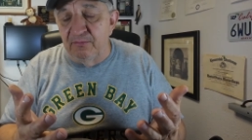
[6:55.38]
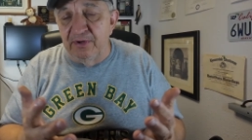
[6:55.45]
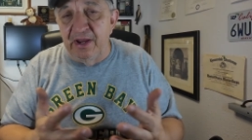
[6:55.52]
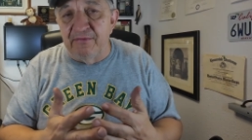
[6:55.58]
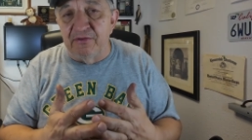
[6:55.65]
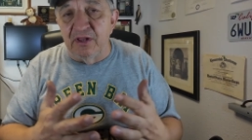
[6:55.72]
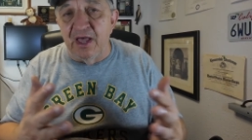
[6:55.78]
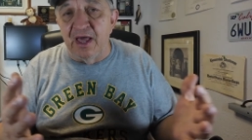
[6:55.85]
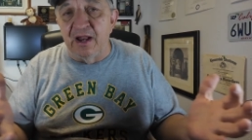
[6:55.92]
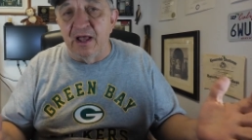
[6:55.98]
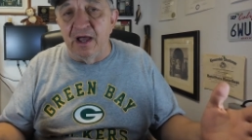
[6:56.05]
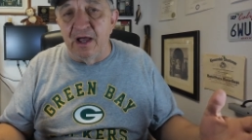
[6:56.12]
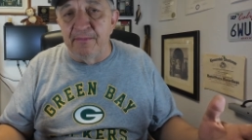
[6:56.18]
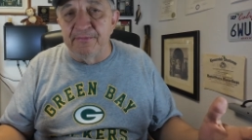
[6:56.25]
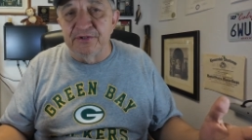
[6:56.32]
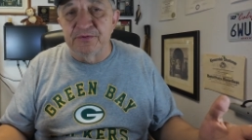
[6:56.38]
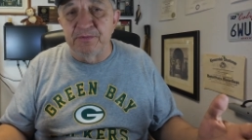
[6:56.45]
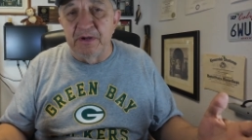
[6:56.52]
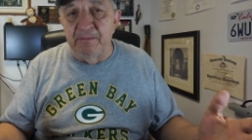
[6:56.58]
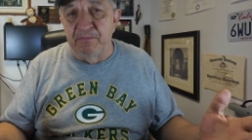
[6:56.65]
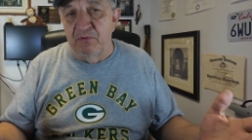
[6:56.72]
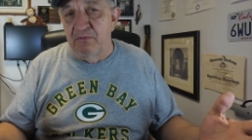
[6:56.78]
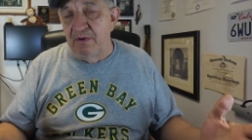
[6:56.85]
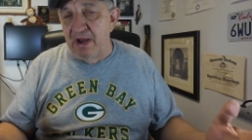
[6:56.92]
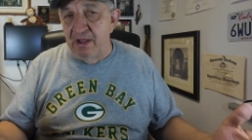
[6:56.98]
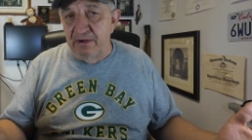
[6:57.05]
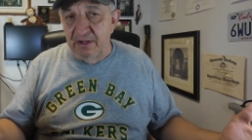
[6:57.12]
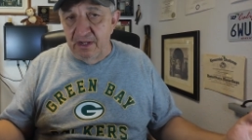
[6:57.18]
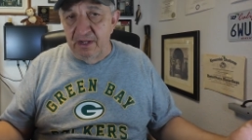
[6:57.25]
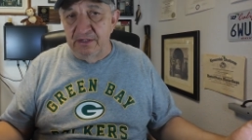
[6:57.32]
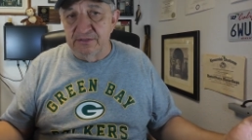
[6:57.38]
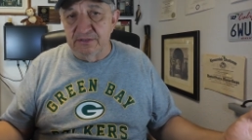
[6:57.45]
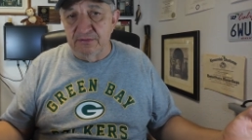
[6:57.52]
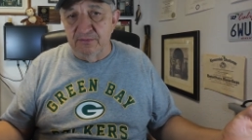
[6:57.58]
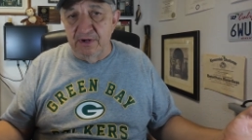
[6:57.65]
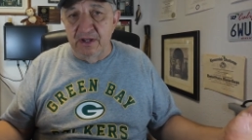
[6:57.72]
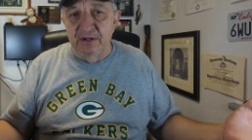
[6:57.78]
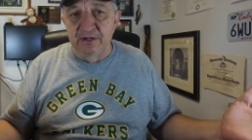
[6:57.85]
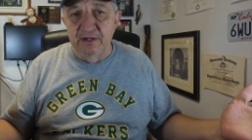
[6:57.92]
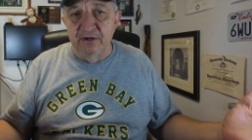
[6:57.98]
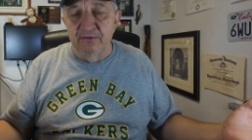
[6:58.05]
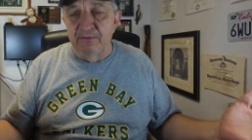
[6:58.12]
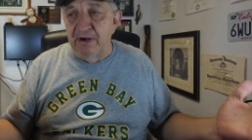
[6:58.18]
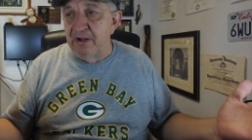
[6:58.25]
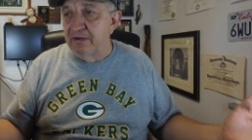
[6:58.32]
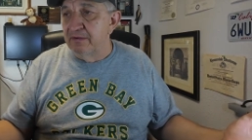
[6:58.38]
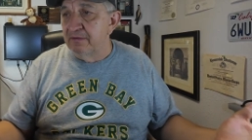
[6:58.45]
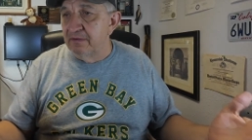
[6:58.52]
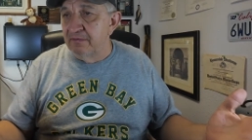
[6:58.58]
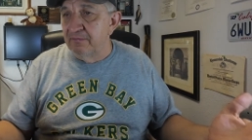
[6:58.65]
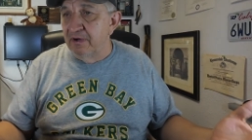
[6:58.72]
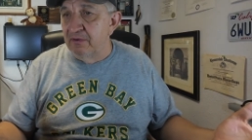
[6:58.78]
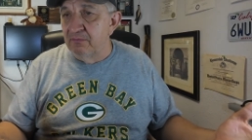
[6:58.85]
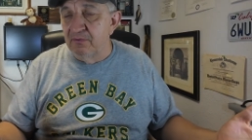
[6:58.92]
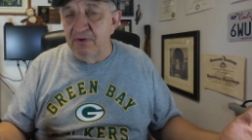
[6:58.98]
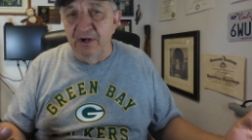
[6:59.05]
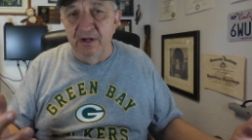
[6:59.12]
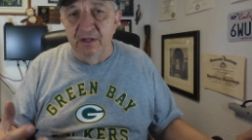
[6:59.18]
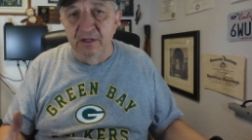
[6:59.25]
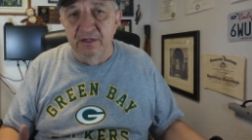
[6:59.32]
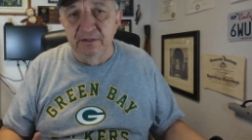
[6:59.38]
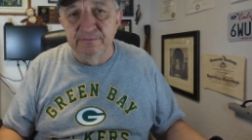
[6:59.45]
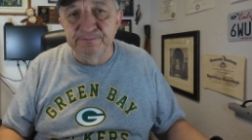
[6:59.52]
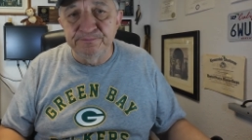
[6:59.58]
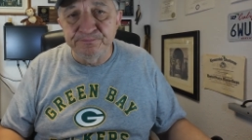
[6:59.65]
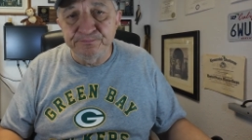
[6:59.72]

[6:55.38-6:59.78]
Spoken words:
have a lot of Amish people around us, around here, around where I live.